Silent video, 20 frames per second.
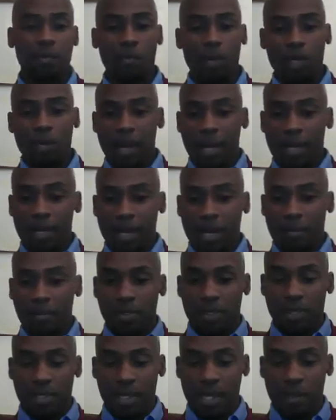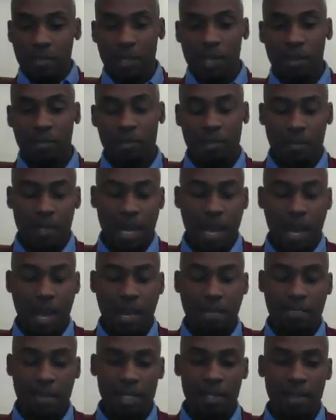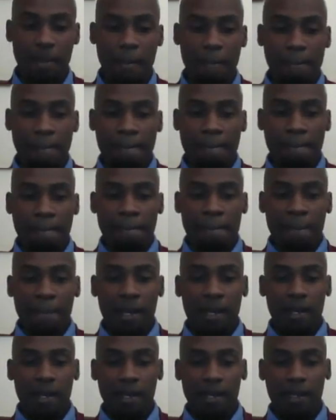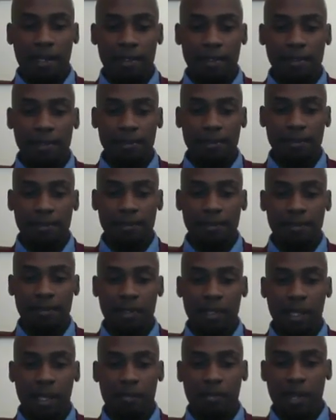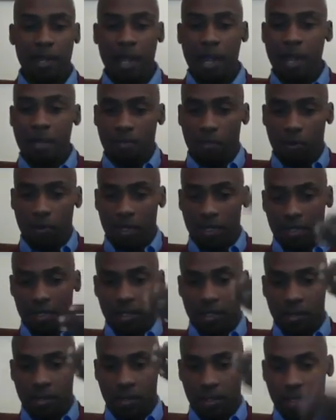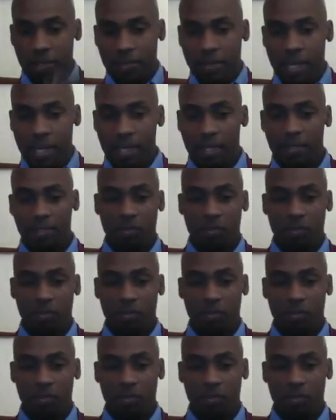one of my neighbors, the neighbor that was behind me. And the headboard is literally on that